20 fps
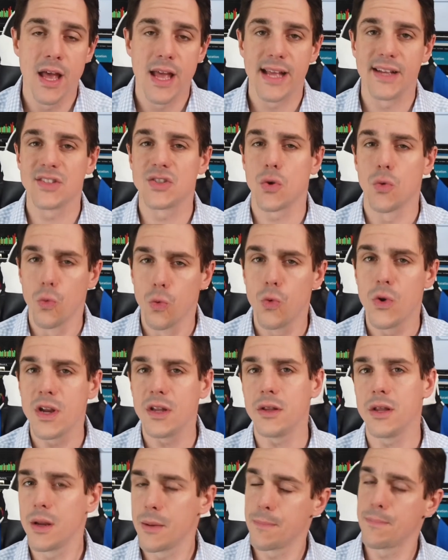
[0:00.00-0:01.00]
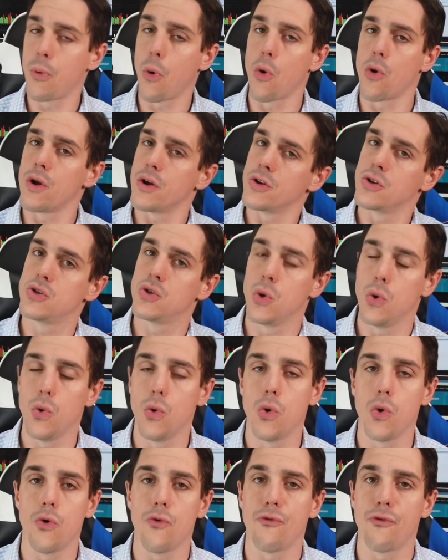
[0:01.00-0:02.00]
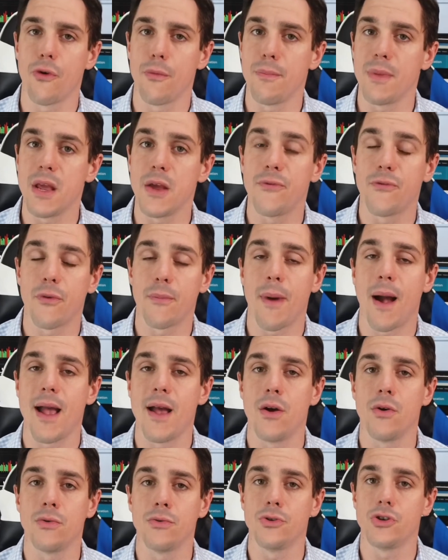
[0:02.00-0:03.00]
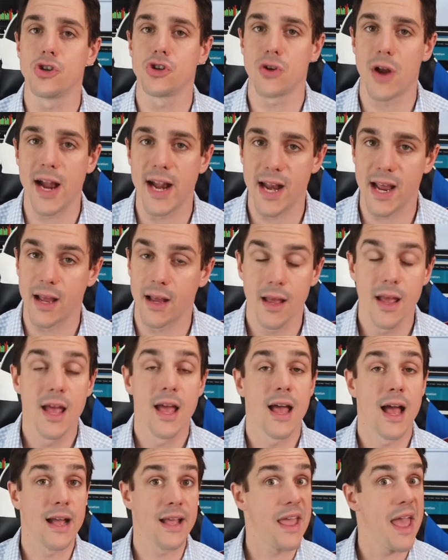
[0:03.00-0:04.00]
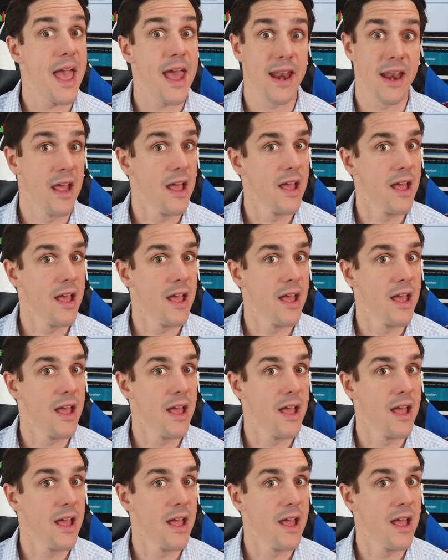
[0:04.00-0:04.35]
is a really important tool for me for my own trading. Again,